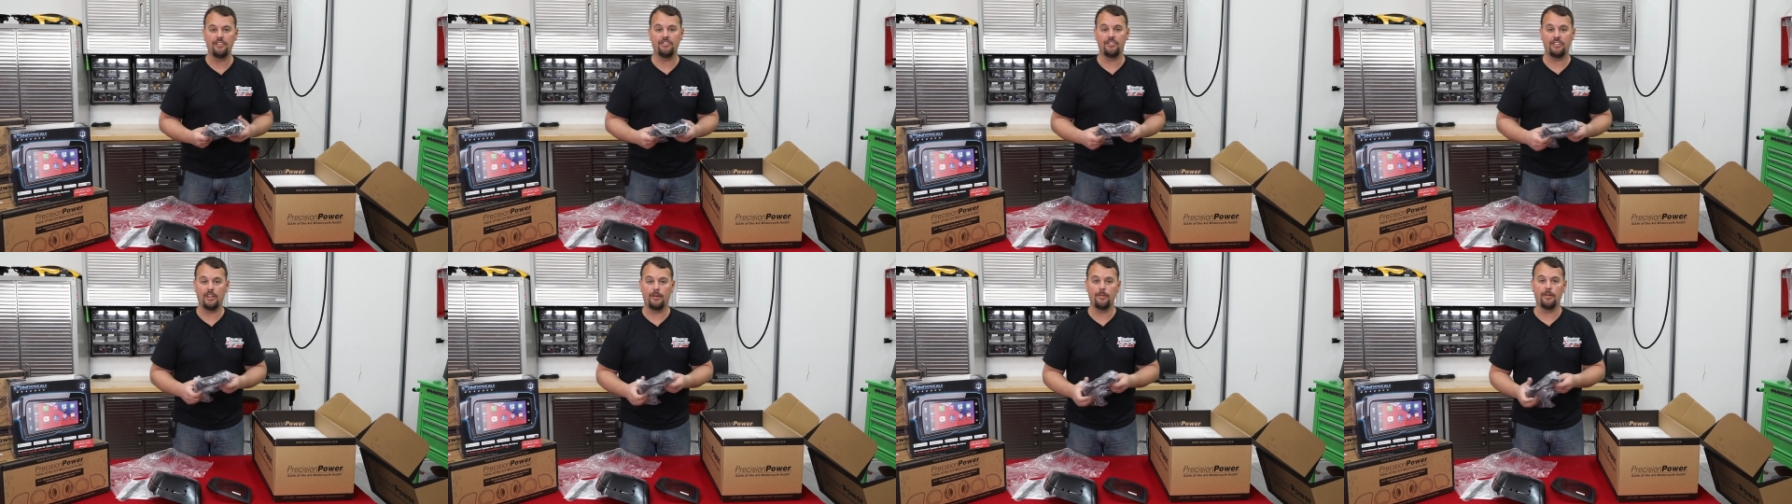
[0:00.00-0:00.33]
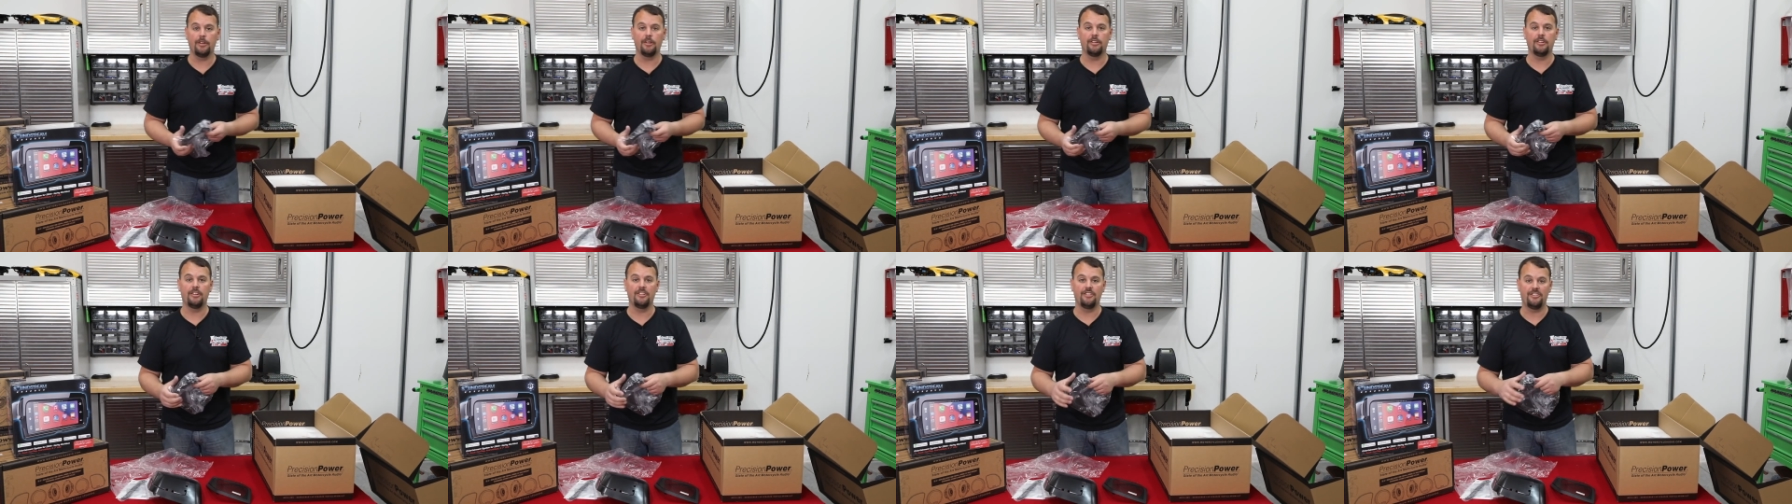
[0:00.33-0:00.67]

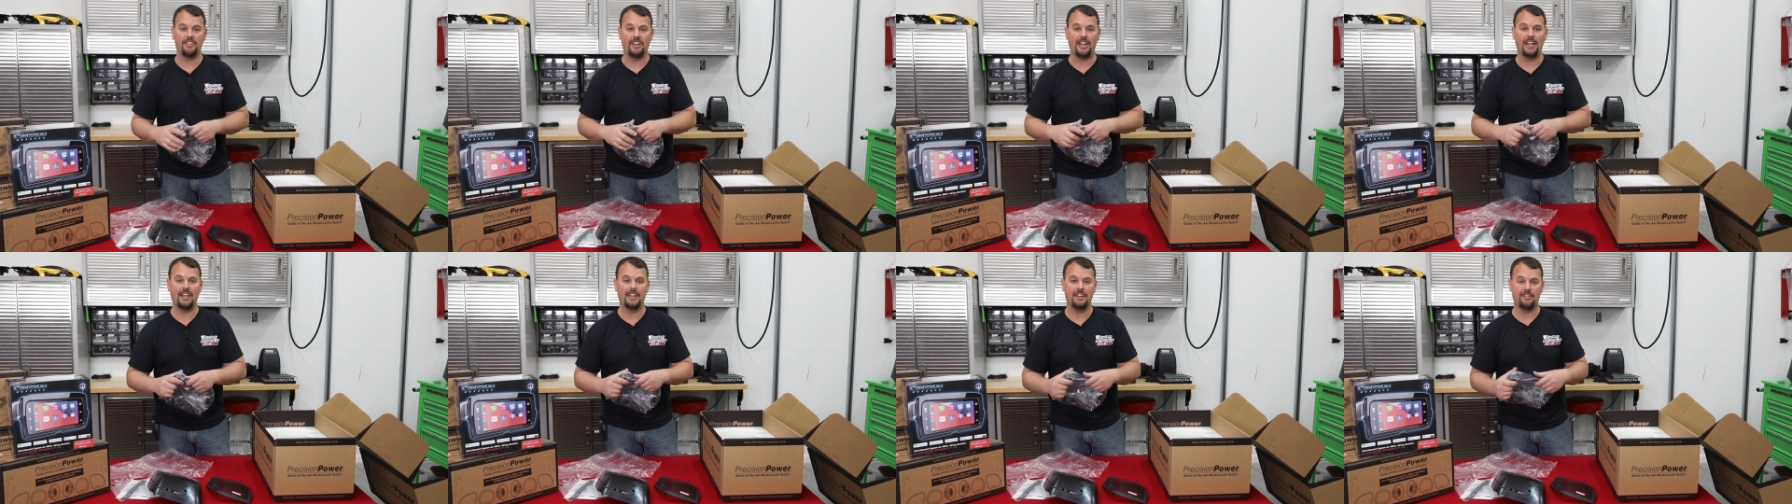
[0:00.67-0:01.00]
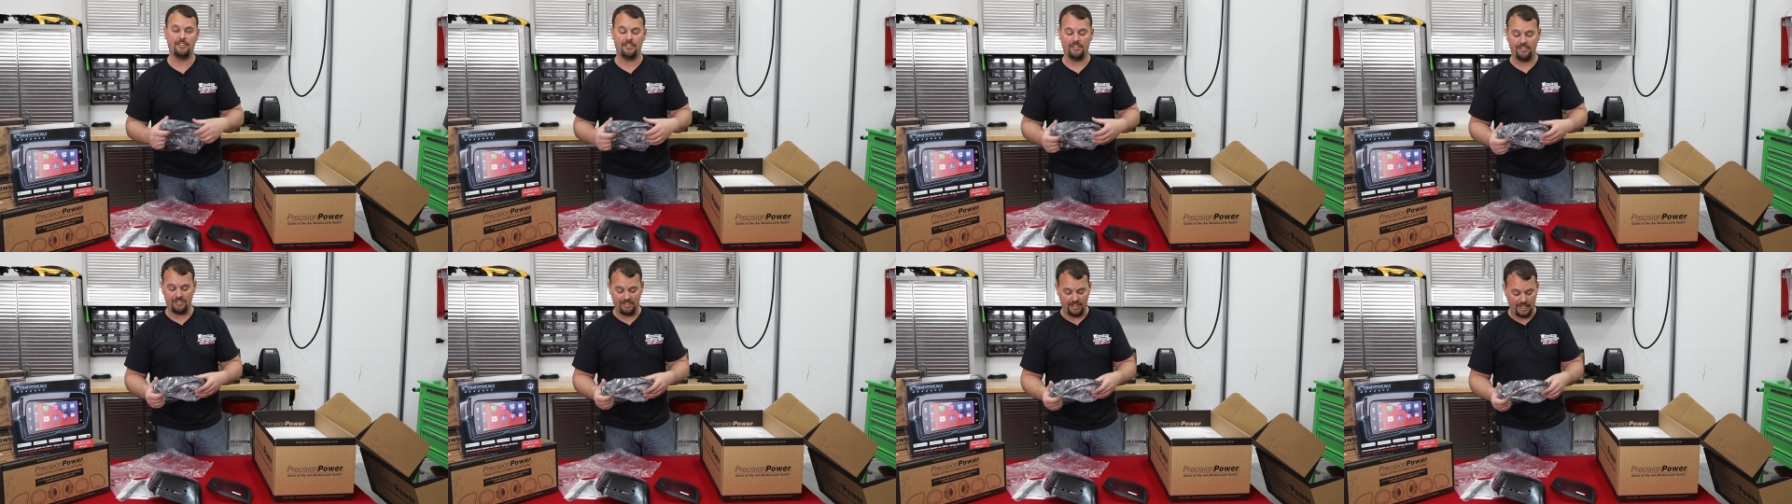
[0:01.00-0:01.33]
similar design.
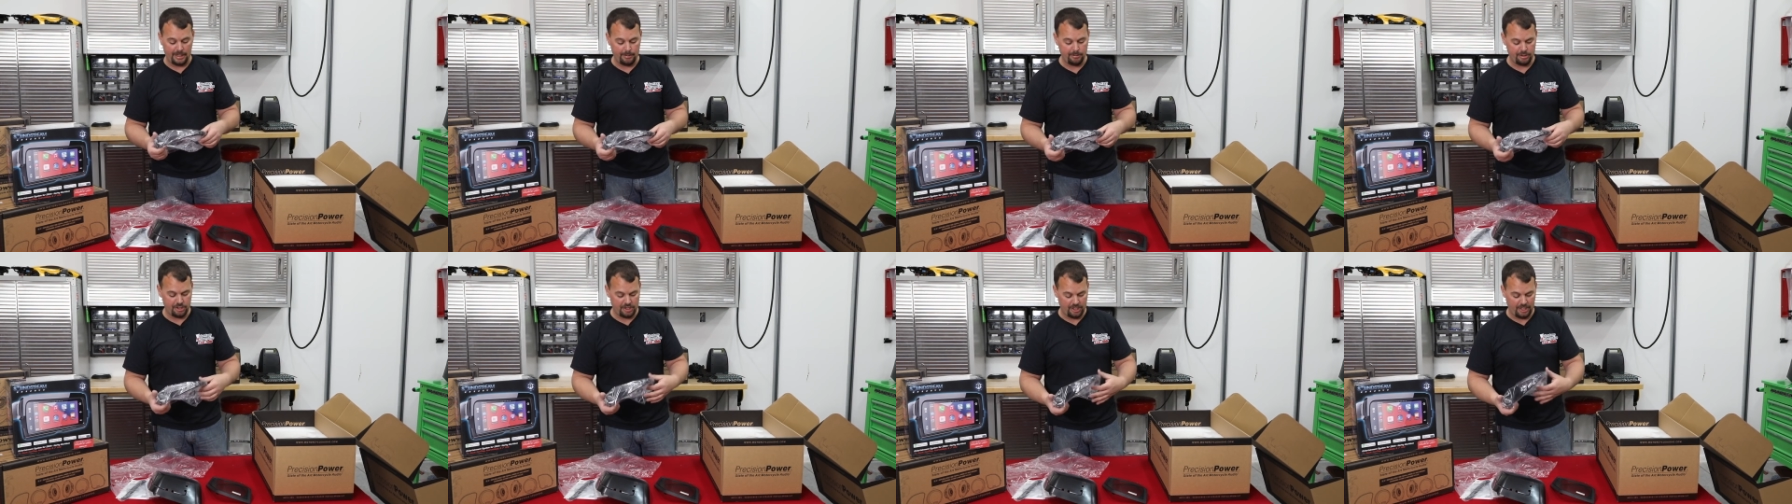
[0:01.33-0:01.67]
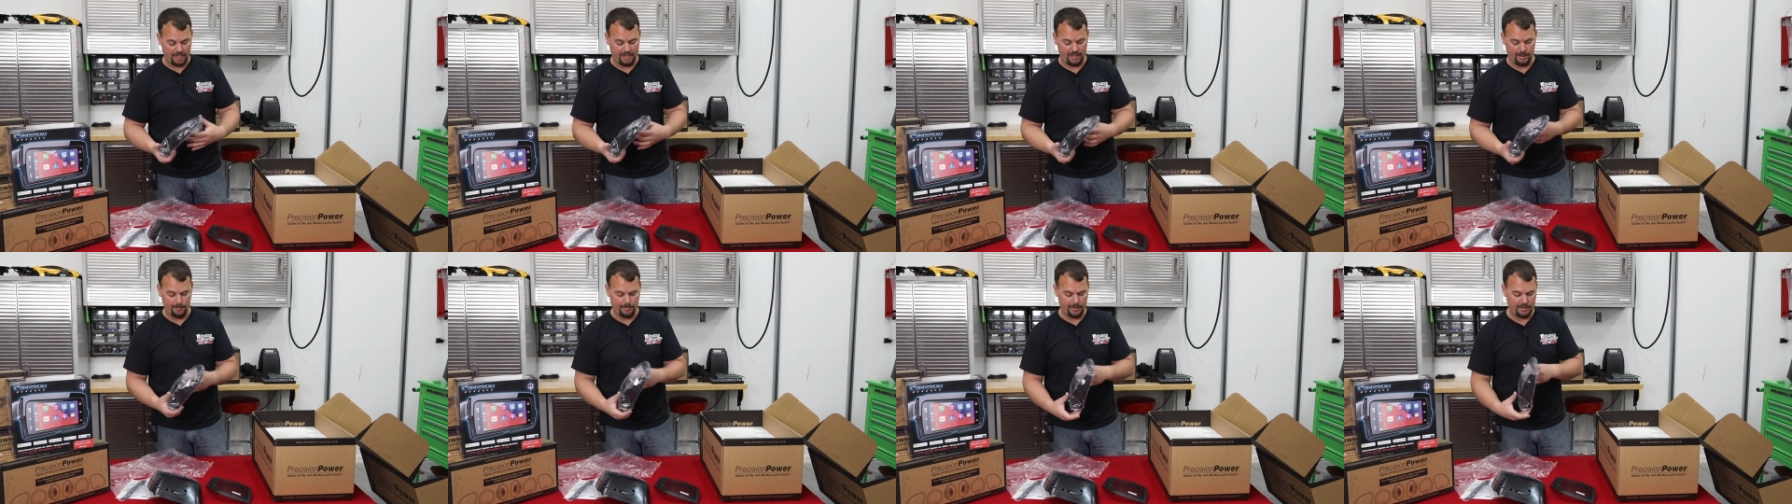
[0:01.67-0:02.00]
It's the same
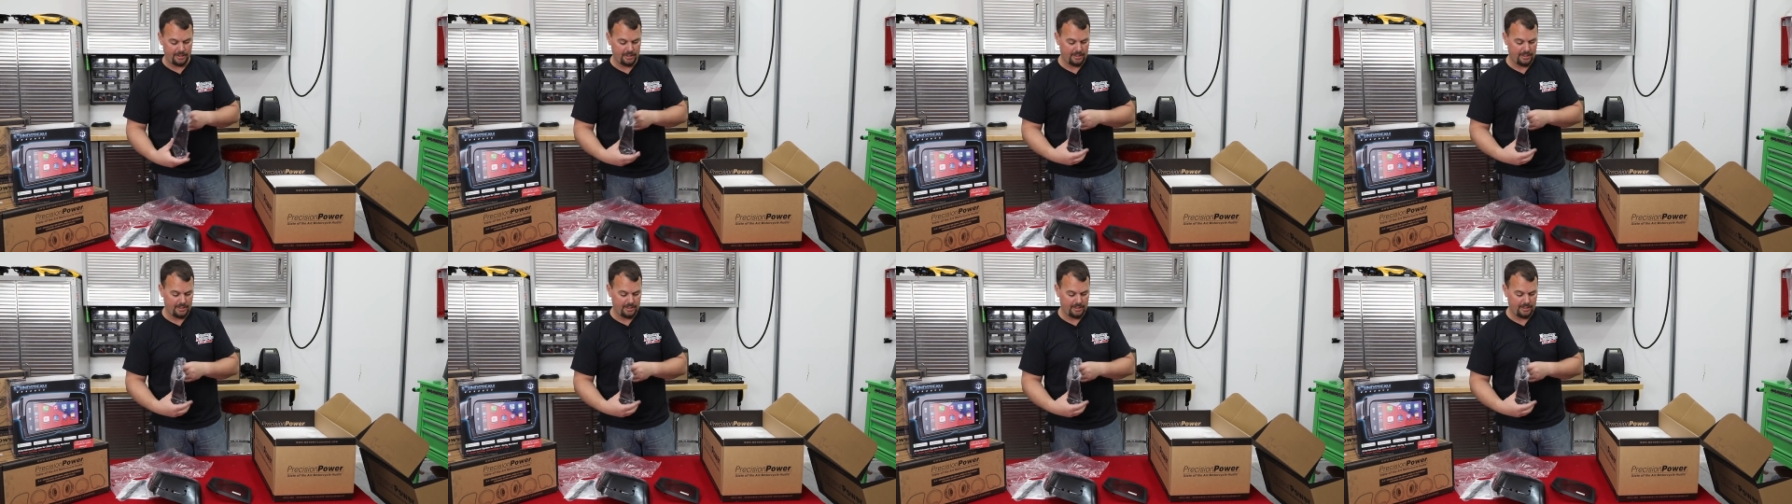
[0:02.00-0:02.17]
shape,